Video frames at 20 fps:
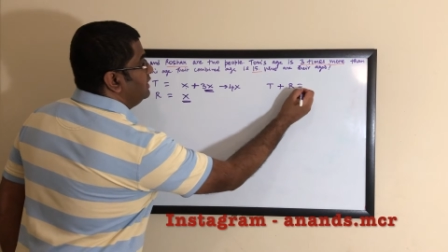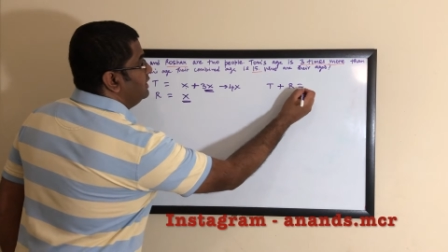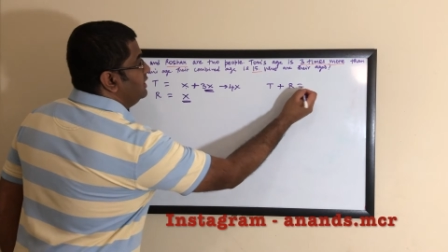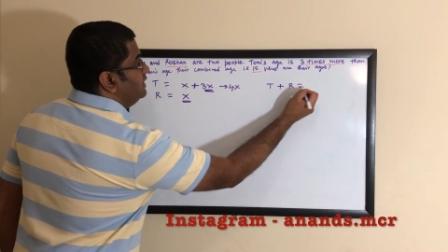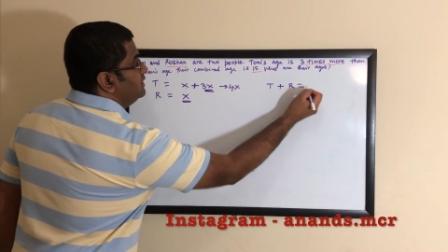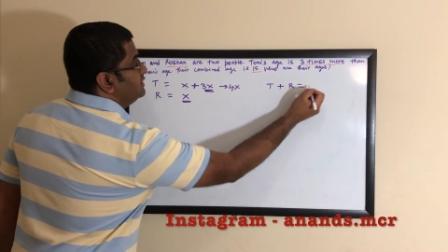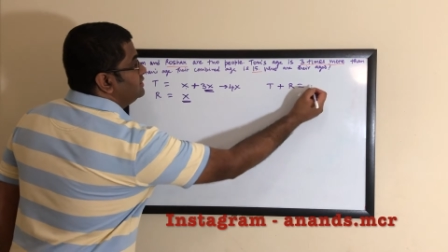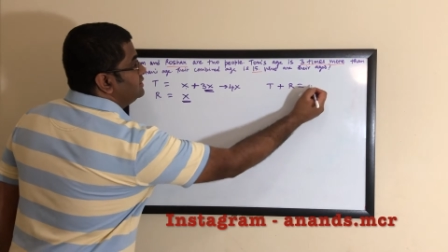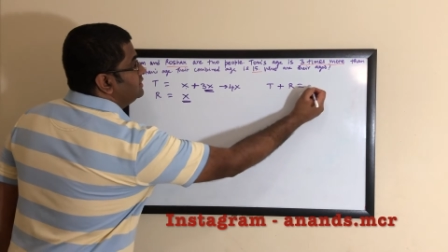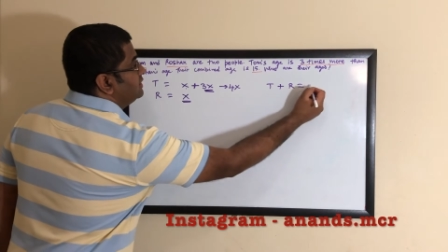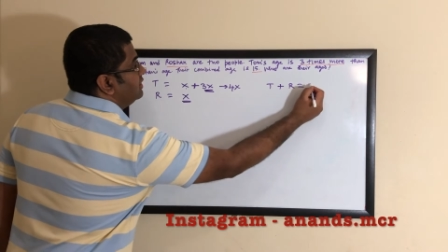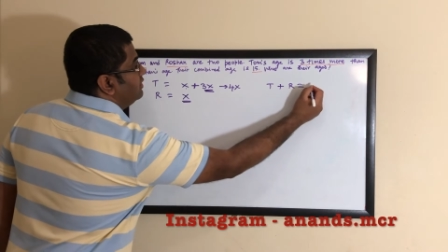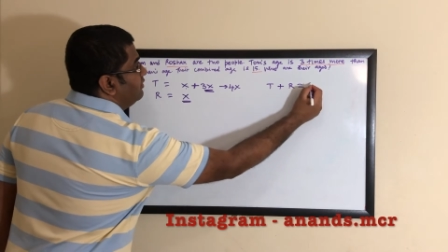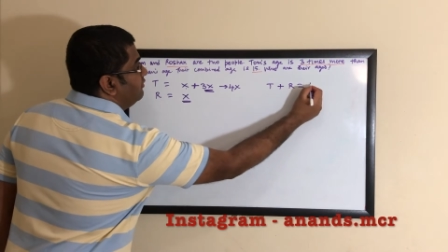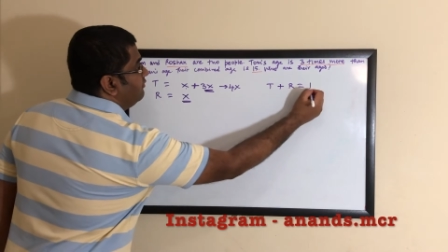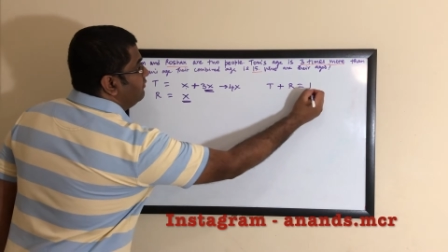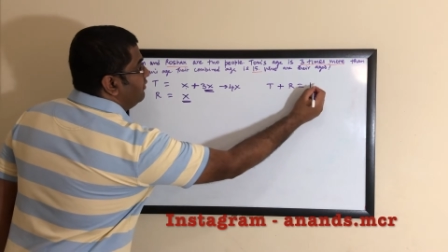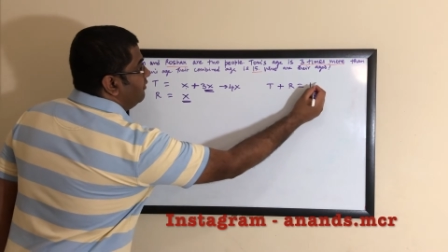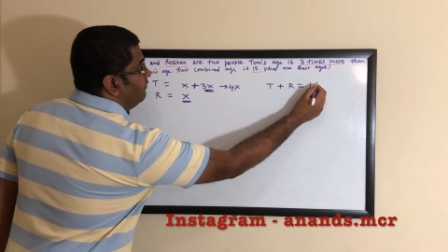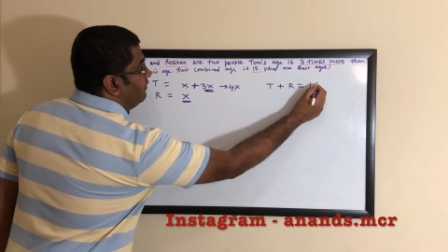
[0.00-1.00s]
is
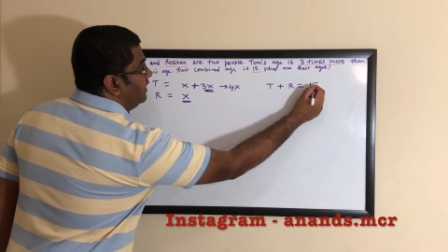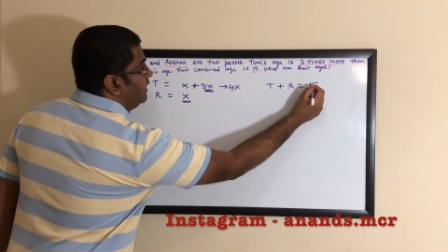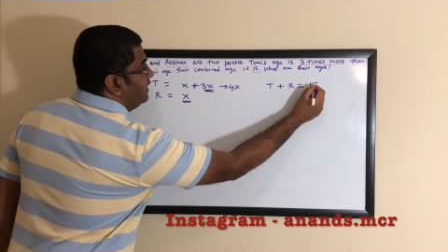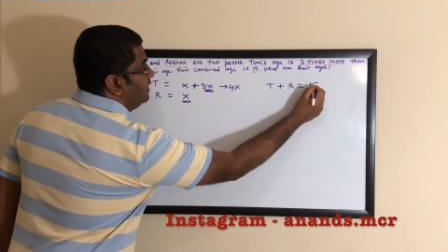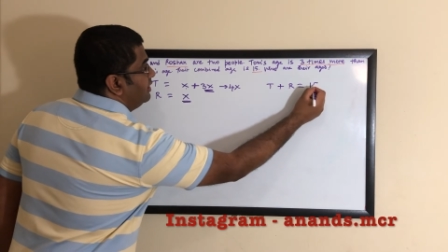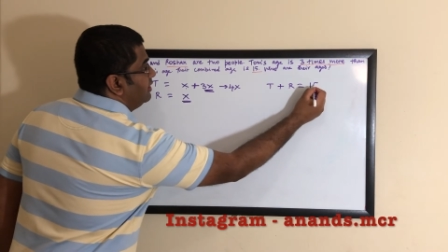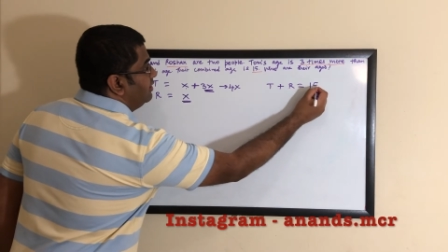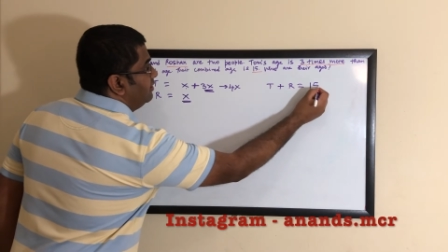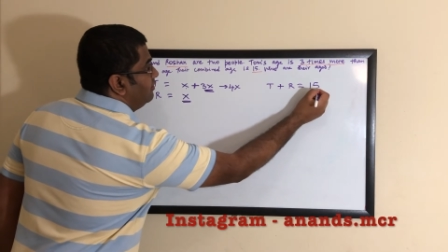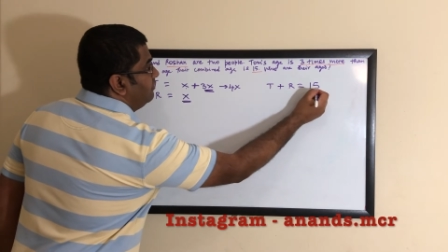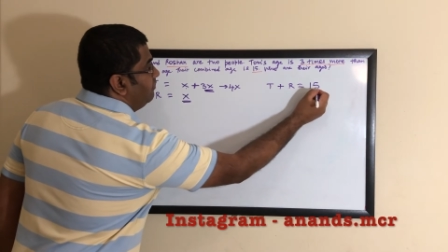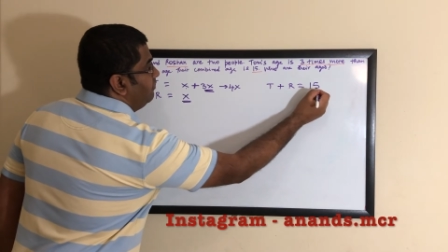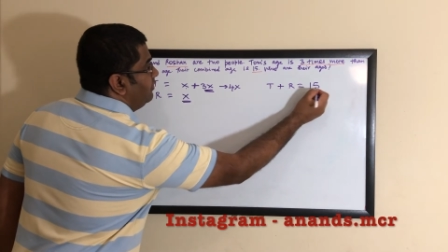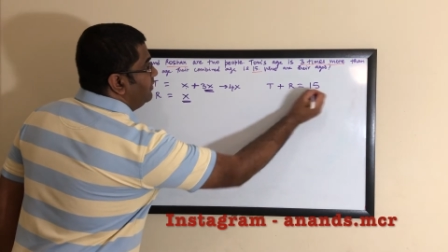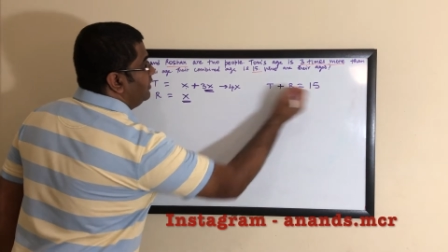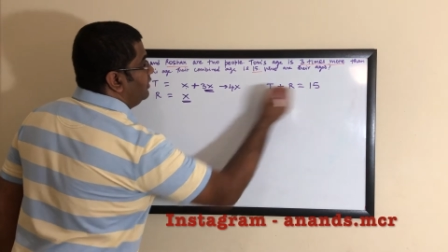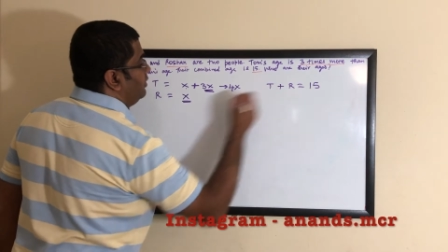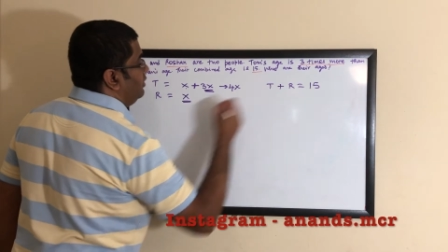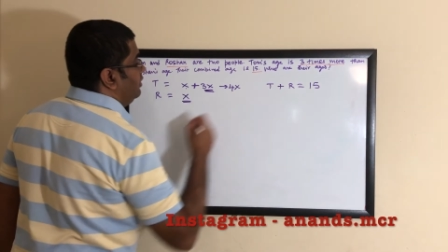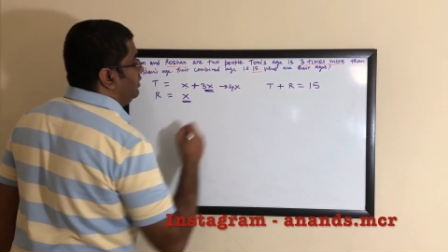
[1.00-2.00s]
15.
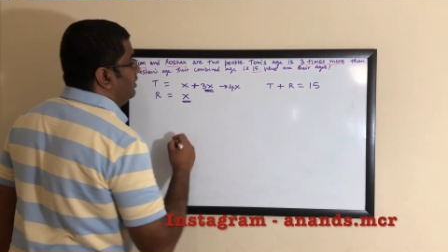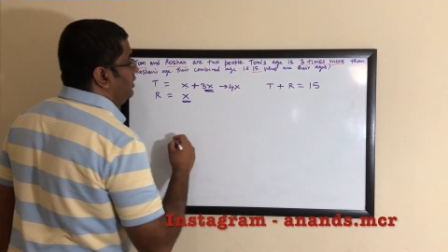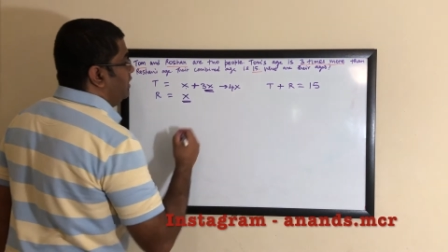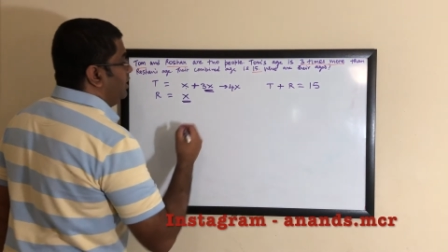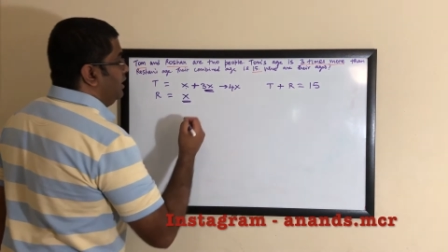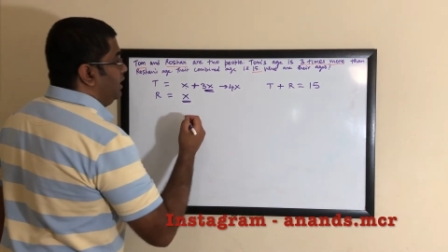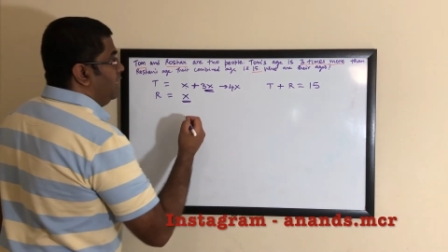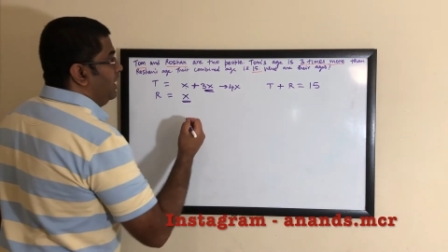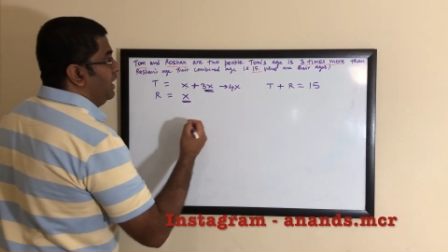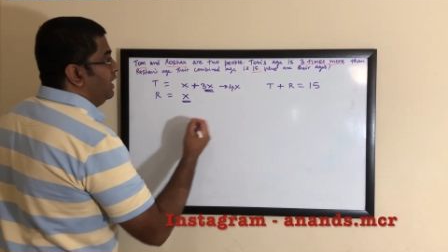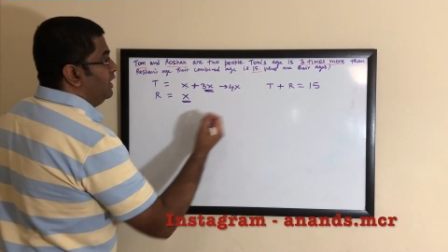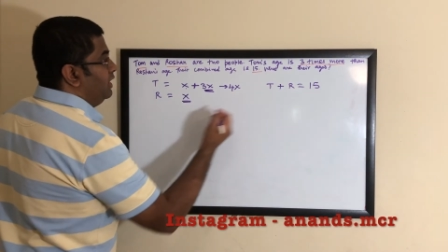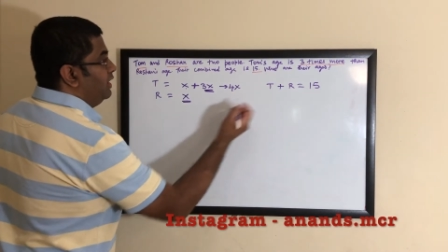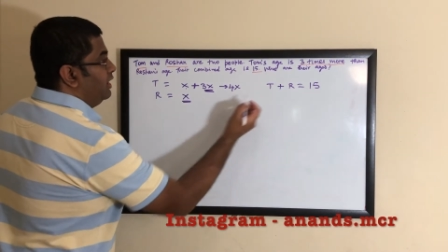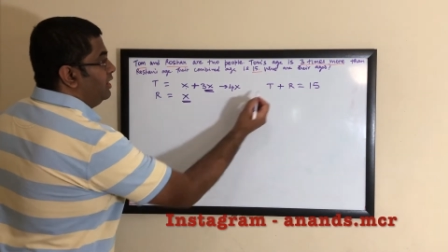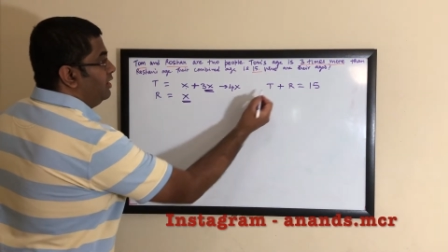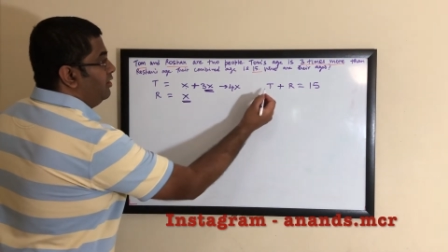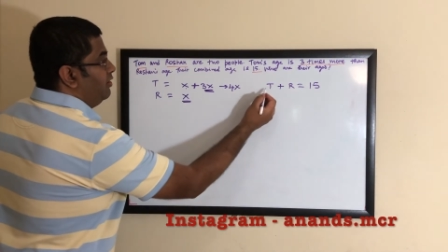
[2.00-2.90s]
And